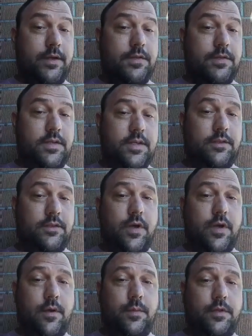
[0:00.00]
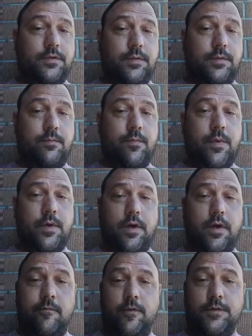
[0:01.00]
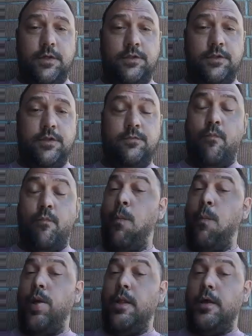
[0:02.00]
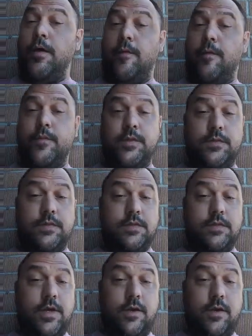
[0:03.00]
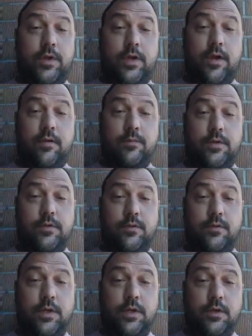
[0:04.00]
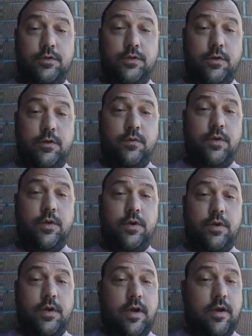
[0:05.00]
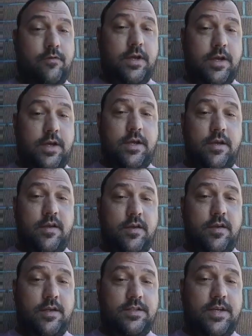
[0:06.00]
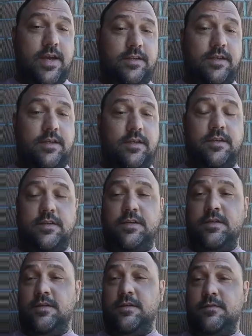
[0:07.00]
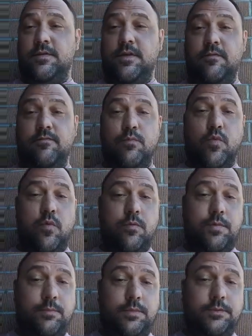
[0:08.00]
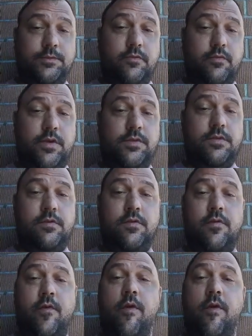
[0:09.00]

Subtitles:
back to the techno-communism conversation. This entire week I've been doing a show every day and tagging even more people. And the reason